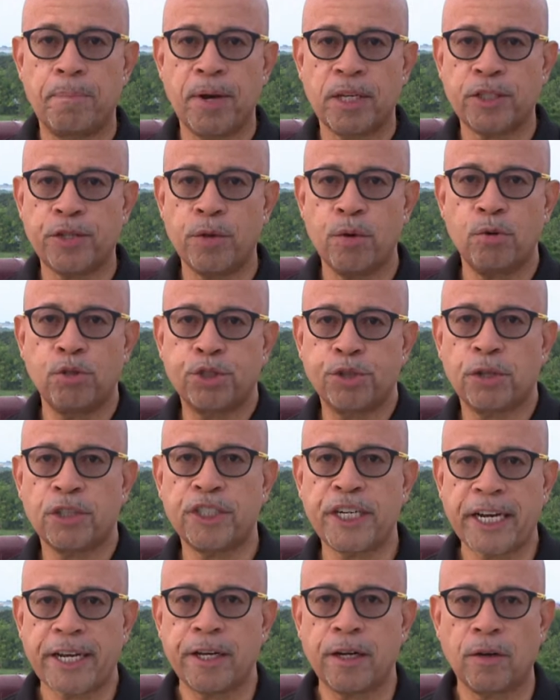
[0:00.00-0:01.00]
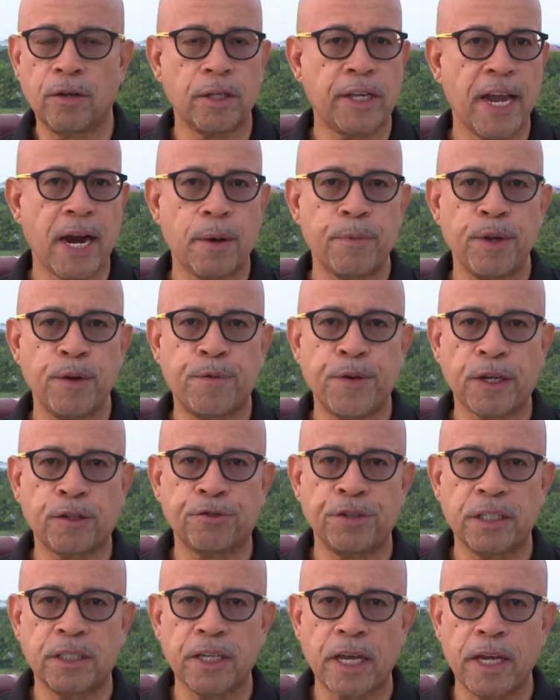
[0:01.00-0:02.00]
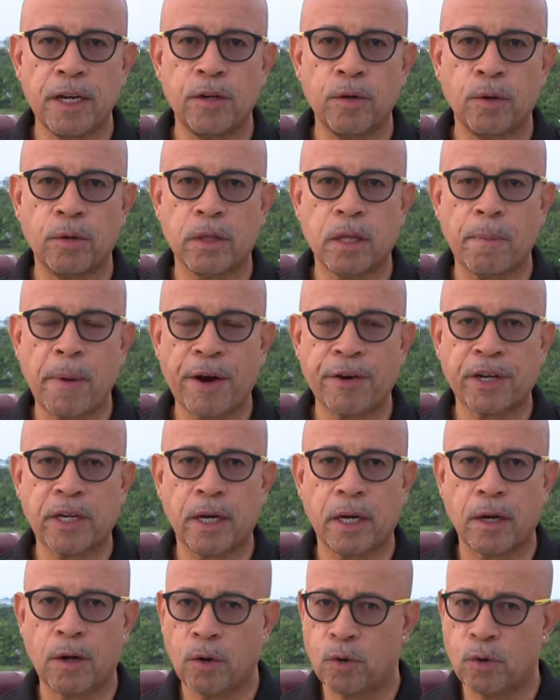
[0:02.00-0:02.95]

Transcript: Plus the usual check-in on Caribbean victories in North America.